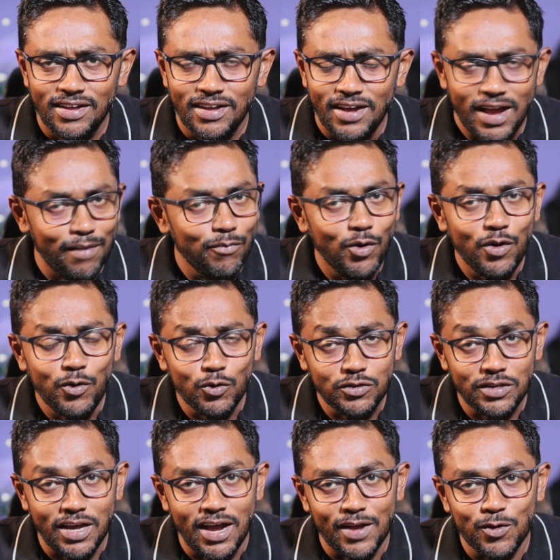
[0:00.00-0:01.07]
I'm going to
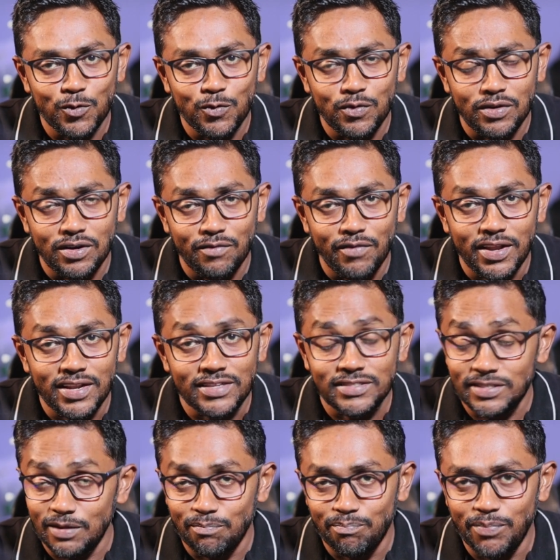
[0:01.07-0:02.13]
share you a very
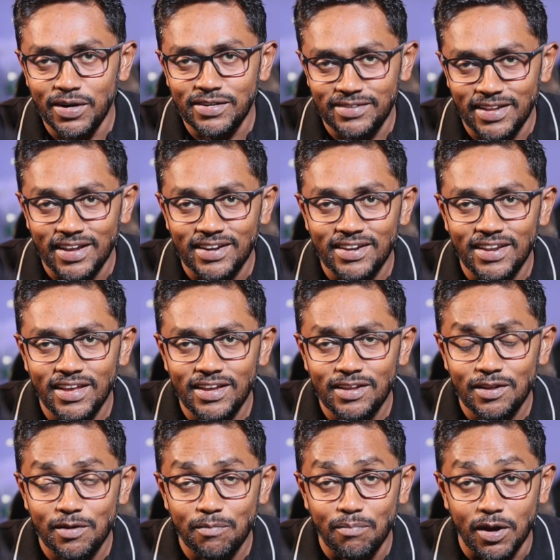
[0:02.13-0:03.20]
simple technique
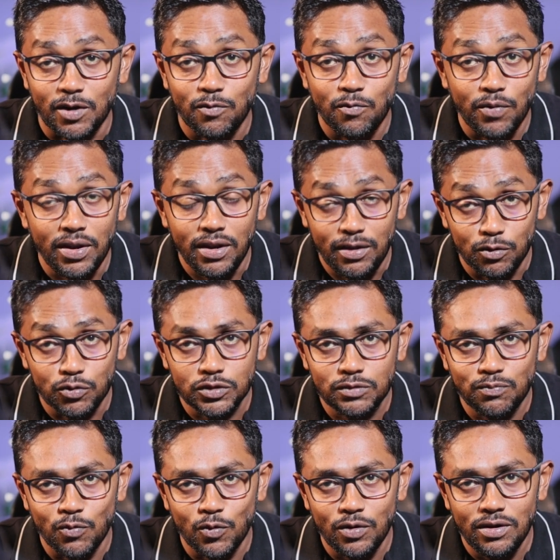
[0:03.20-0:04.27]
but very
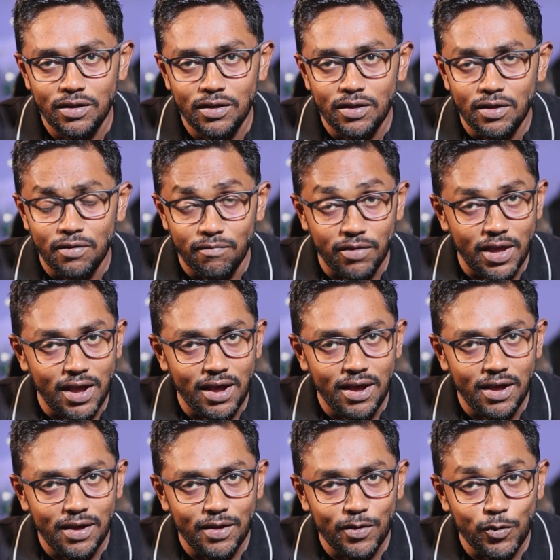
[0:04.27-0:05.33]
useful where
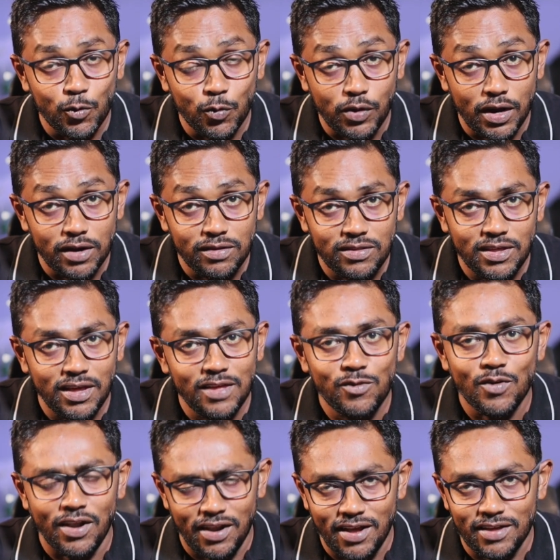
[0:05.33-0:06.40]
you can change
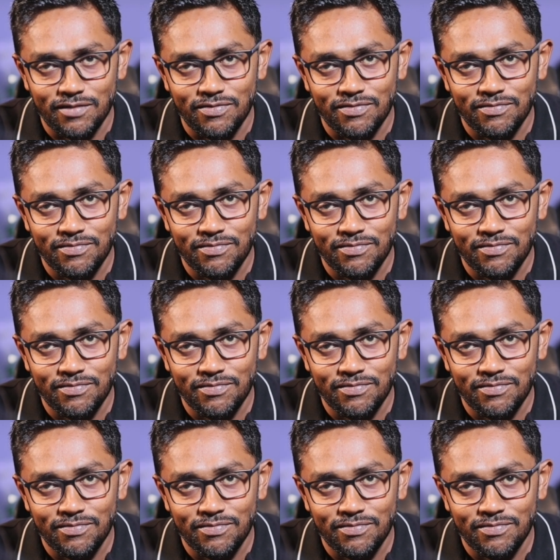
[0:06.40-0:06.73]
your life.